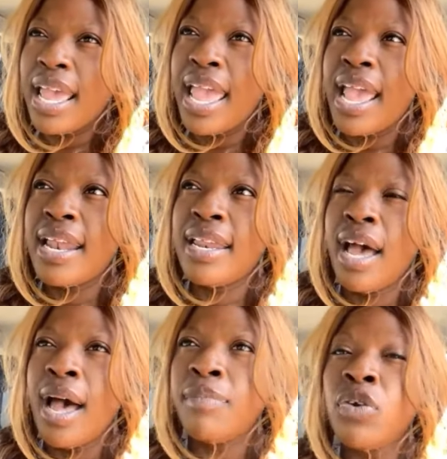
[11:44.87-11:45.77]
and
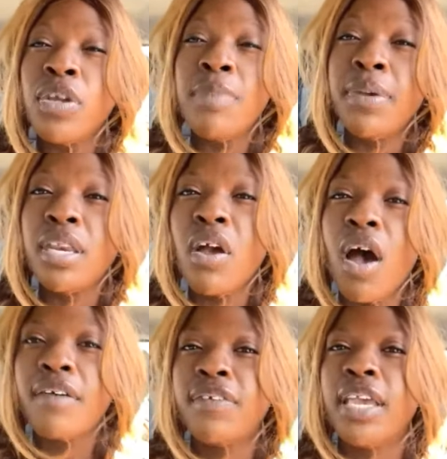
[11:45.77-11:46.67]
um, green bean
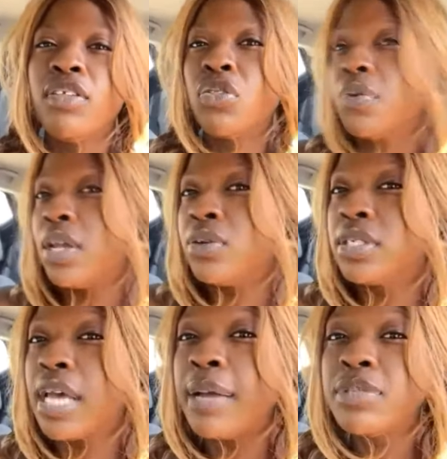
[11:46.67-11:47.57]
coffee through
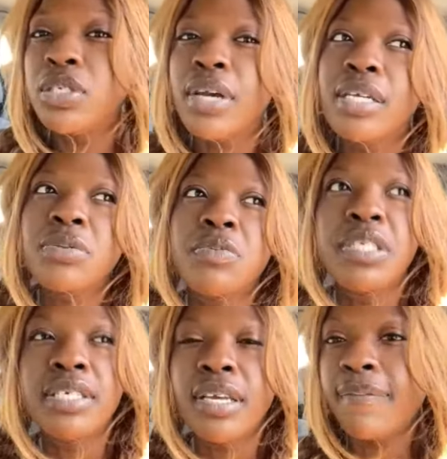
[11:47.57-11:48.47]
InnoSupps. So you guys will
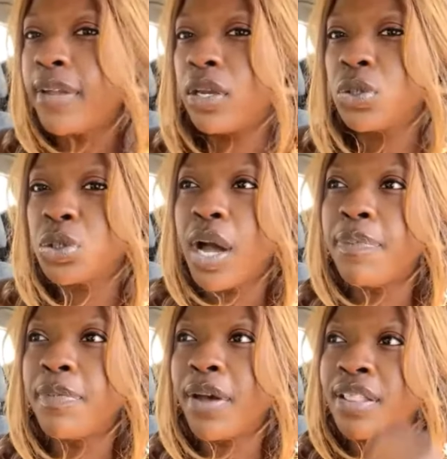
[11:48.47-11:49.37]
be seeing a video
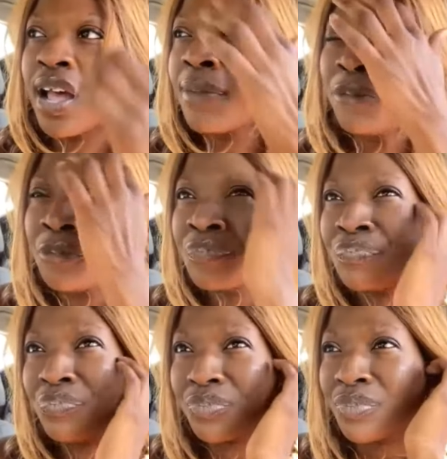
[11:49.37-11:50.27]
drop in by them
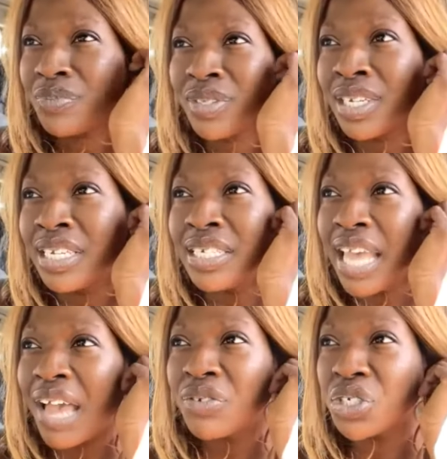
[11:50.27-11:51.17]
because
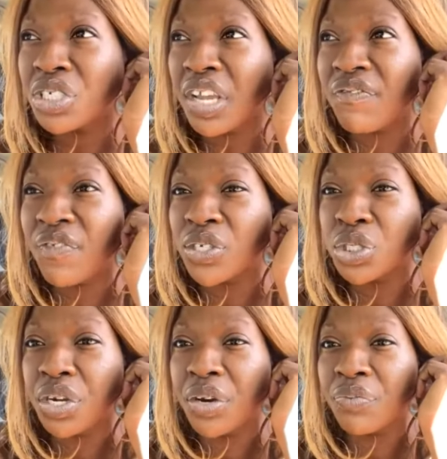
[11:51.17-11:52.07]
I was just like
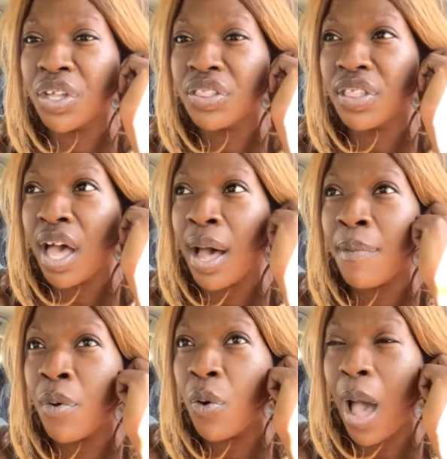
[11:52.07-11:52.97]
frustrated with
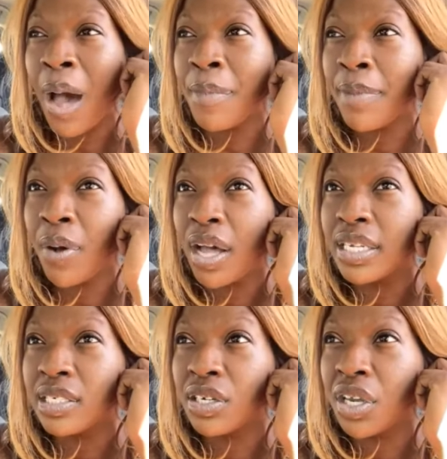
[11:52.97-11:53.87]
um, how my
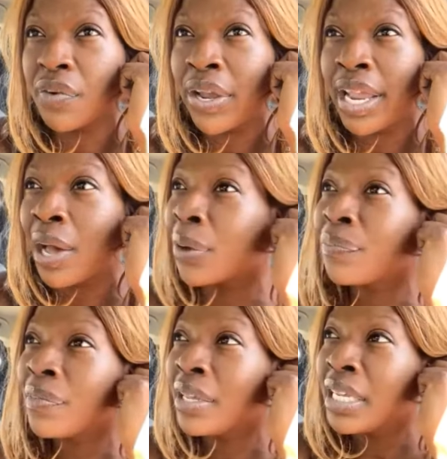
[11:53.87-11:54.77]
body's looking right now
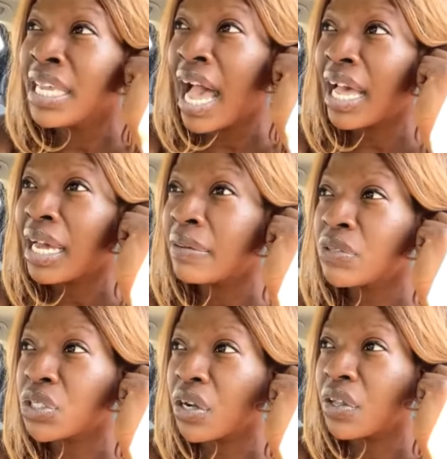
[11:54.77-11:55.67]
yeah, I'm
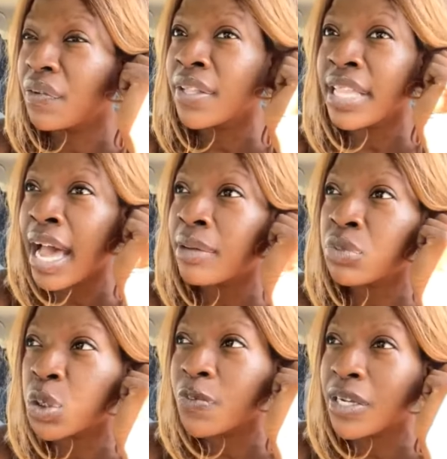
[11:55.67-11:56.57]
struggling with that.
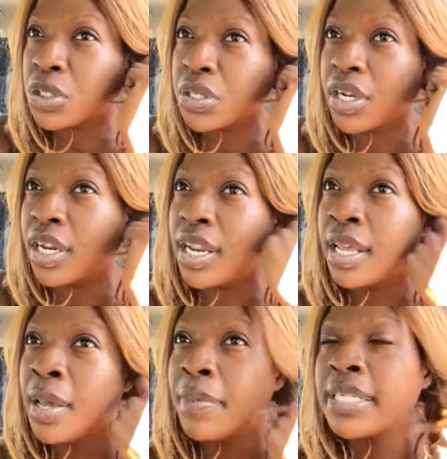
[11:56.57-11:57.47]
I'm just frustrated
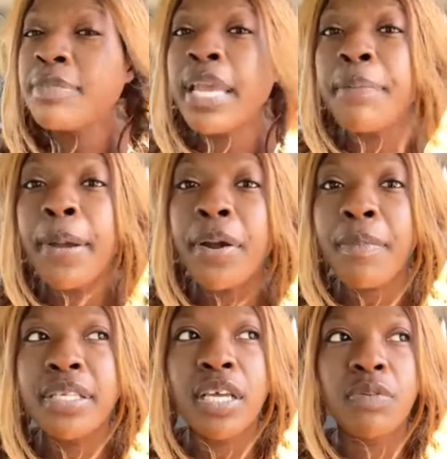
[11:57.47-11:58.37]
because I'm comparing
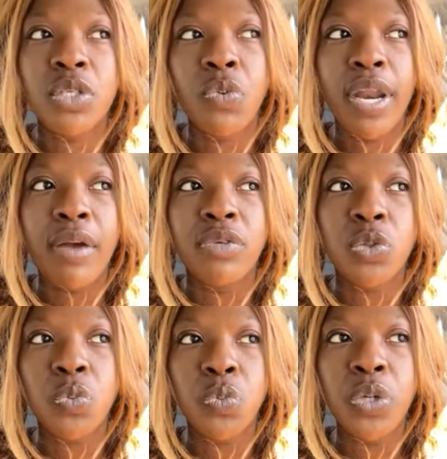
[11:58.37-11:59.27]
myself to when I
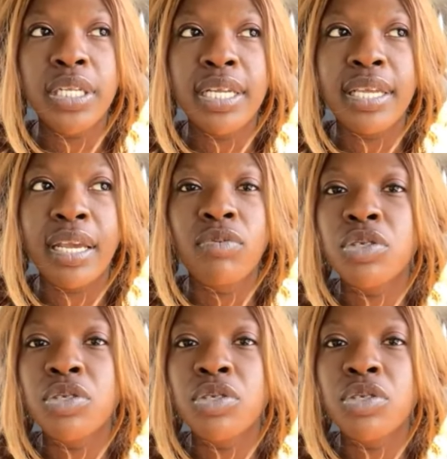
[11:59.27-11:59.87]
was really lean,